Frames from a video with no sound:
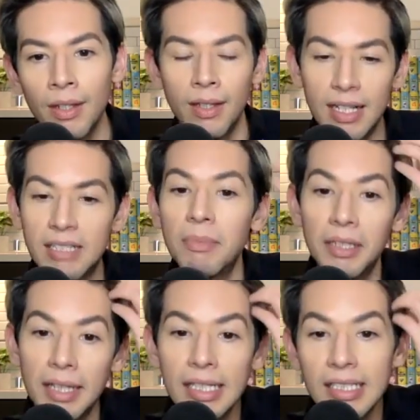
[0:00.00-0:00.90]
Because
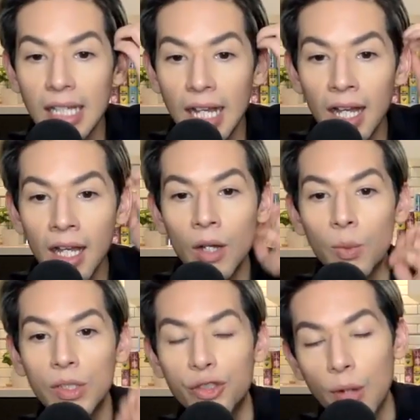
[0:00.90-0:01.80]
Melissa
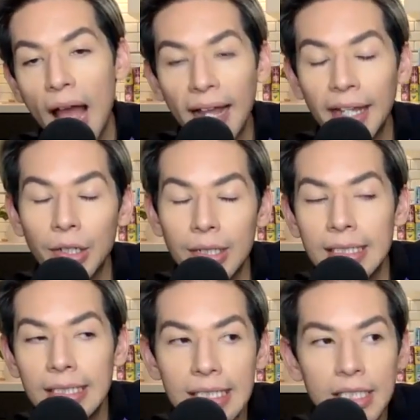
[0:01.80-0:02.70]
was dragging her
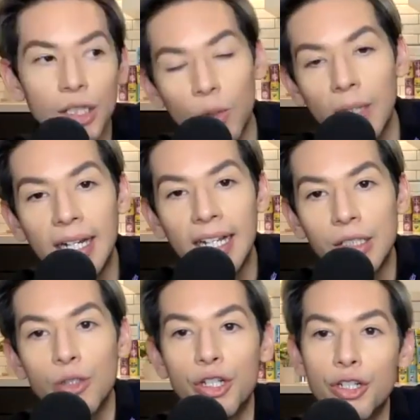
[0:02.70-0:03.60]
in season three,
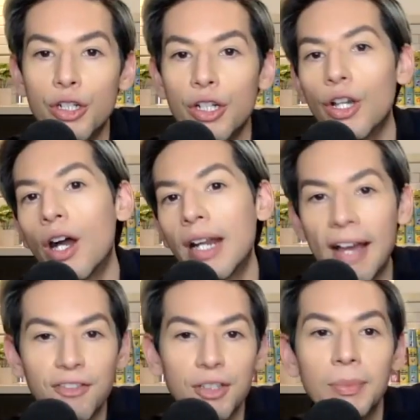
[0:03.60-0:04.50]
so she should have gone
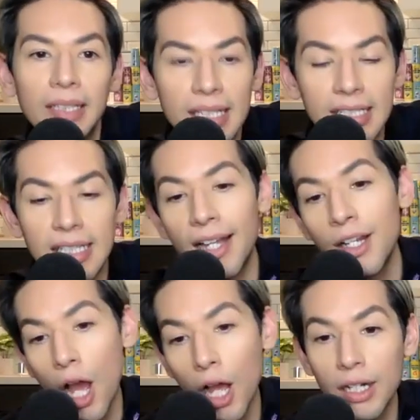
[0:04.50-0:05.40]
after Melissa and
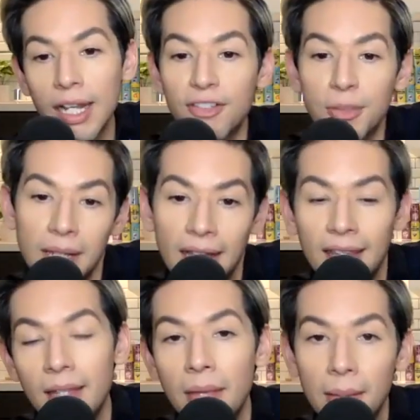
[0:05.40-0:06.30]
not gone after me,
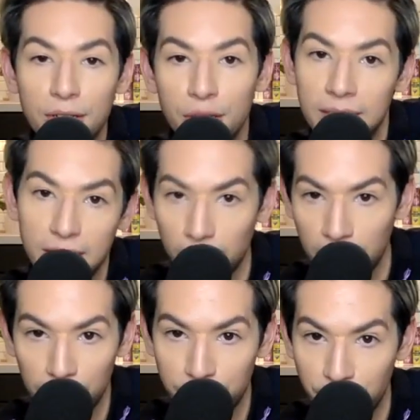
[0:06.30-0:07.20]
and then maybe she would still be
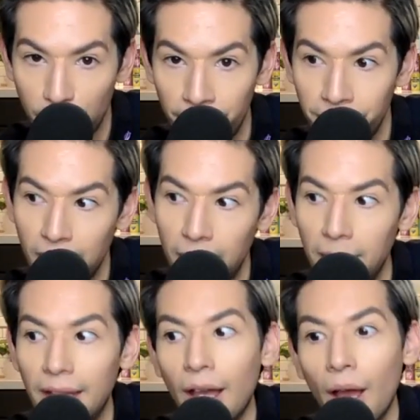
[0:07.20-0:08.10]
on the show. And I'm
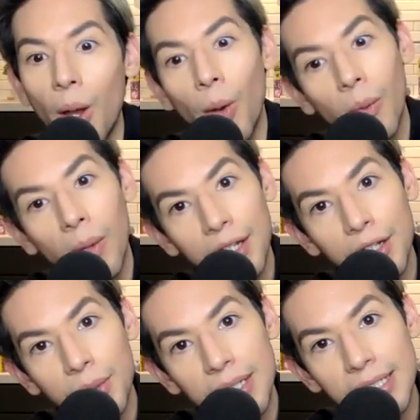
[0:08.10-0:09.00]
like, okay,
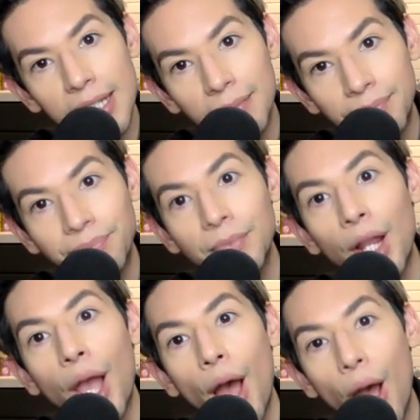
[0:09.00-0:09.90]
Teresa.
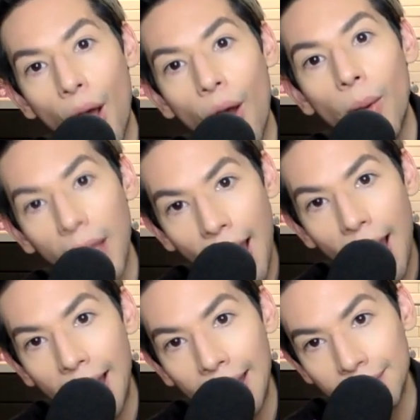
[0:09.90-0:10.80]

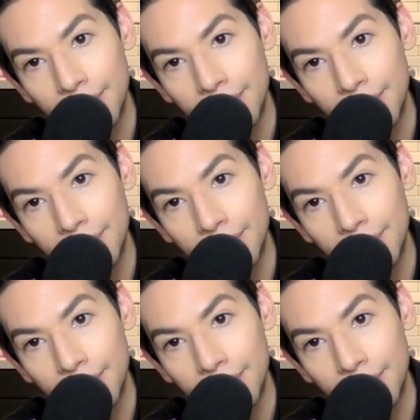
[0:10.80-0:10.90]
Okay.